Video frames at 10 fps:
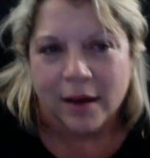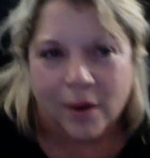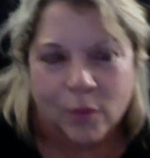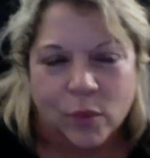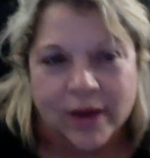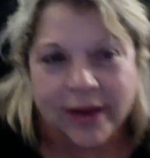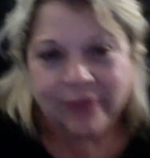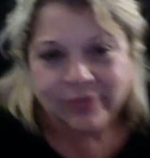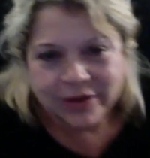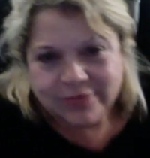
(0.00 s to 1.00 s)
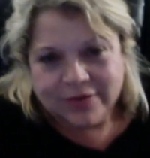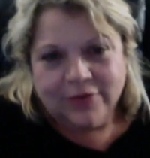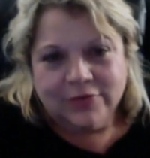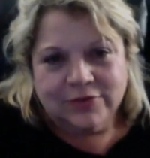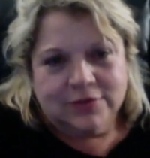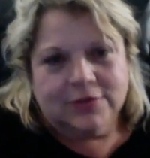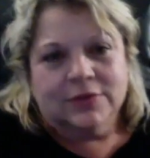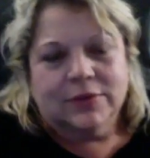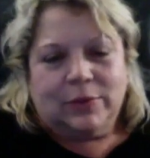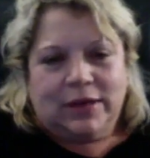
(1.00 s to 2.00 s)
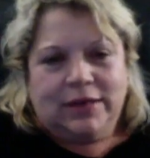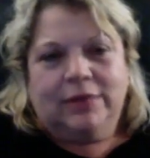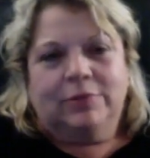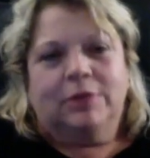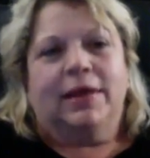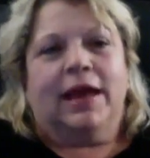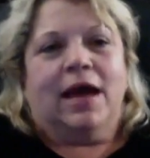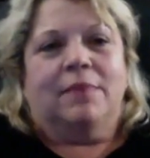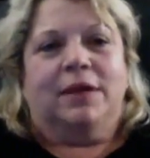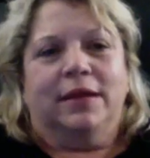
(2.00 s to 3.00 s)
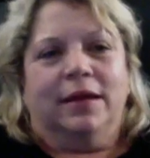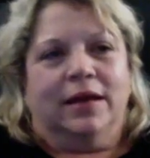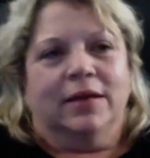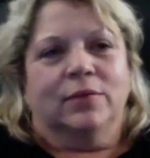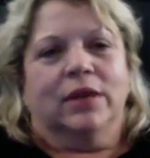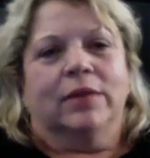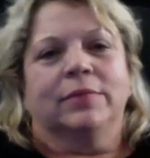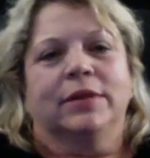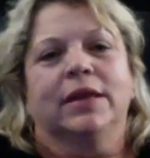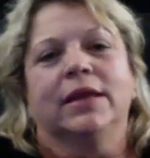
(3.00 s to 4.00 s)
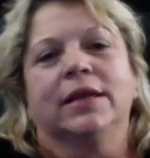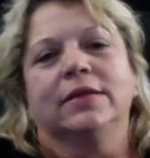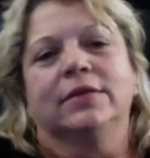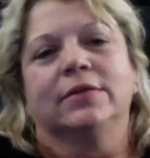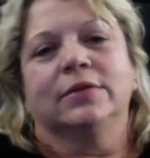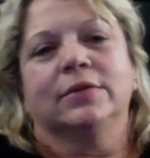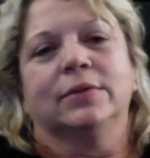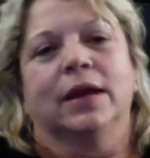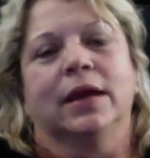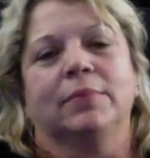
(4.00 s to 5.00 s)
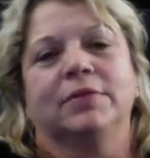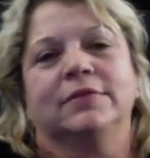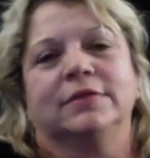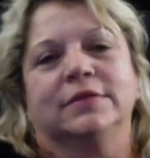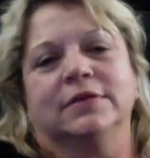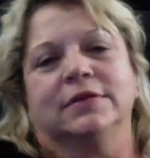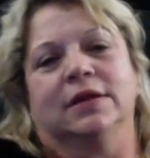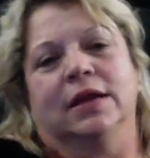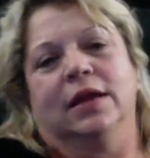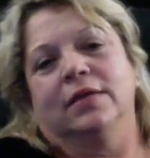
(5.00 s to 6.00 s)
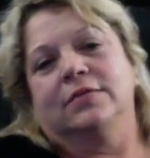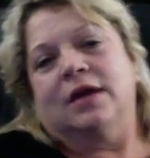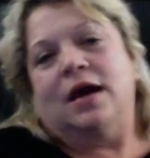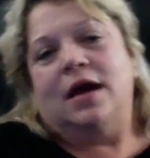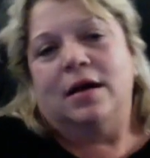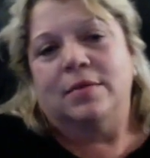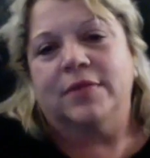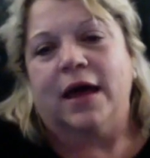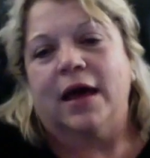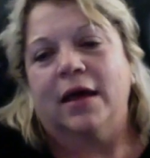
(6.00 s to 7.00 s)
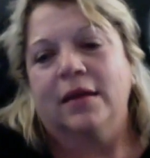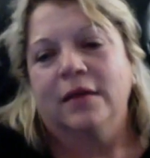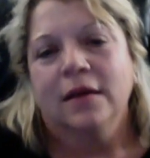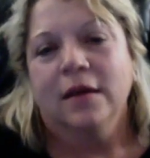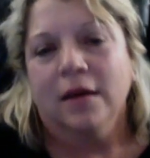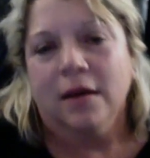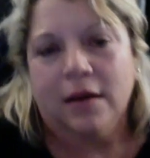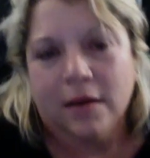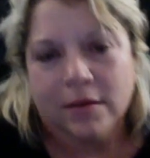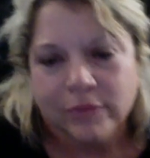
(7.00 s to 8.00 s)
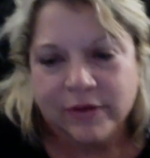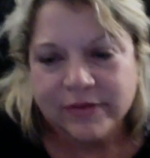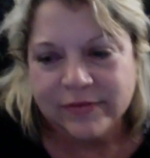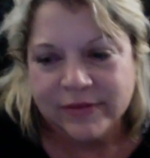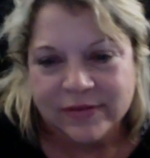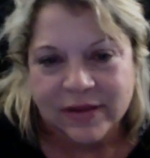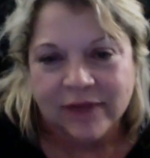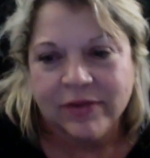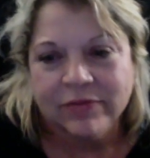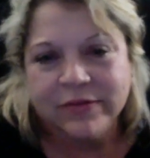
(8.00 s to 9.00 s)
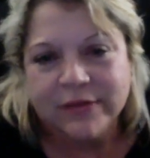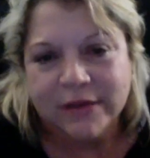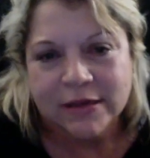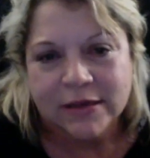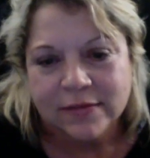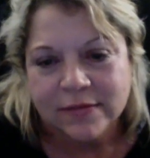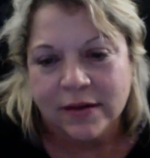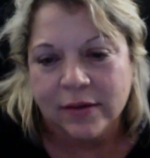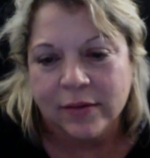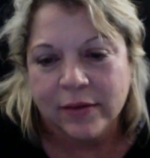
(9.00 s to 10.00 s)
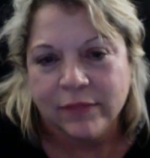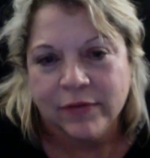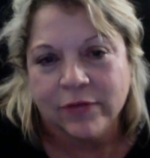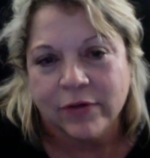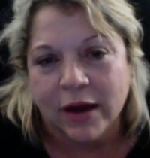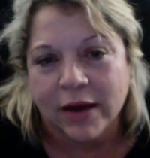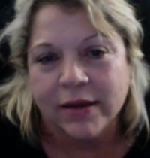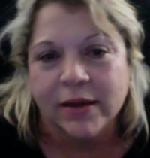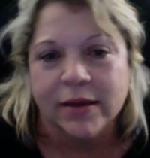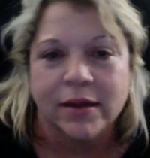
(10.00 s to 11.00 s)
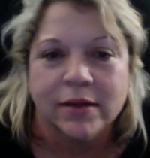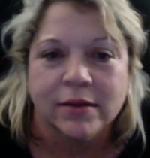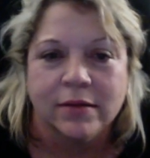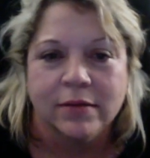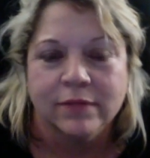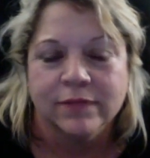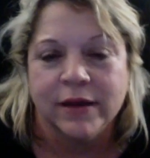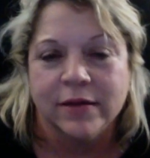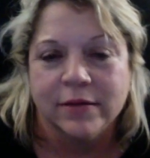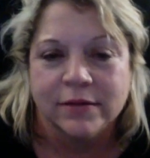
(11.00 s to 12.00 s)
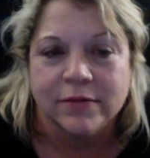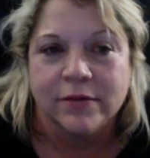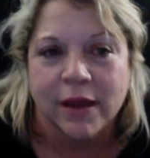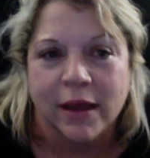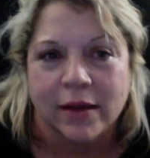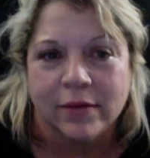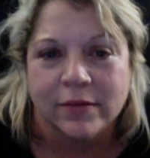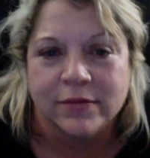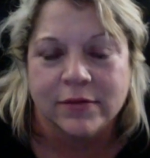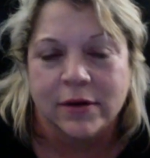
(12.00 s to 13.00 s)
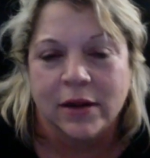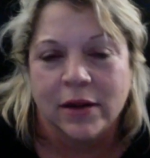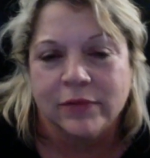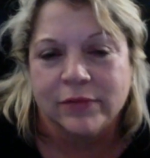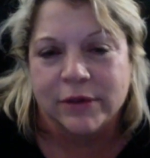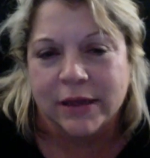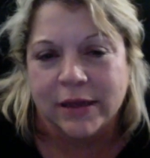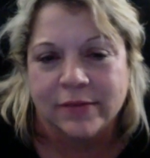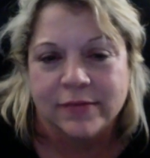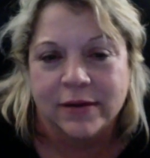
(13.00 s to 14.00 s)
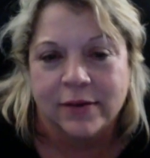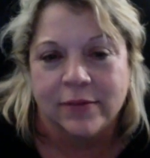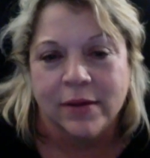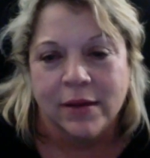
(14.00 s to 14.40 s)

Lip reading: Whatever he chose to do, I wanted him to be happy. I didn't want him to get into a position, a job that the rest of his life he resented. So if you tried it and you failed, it's okay. You can start all over again. So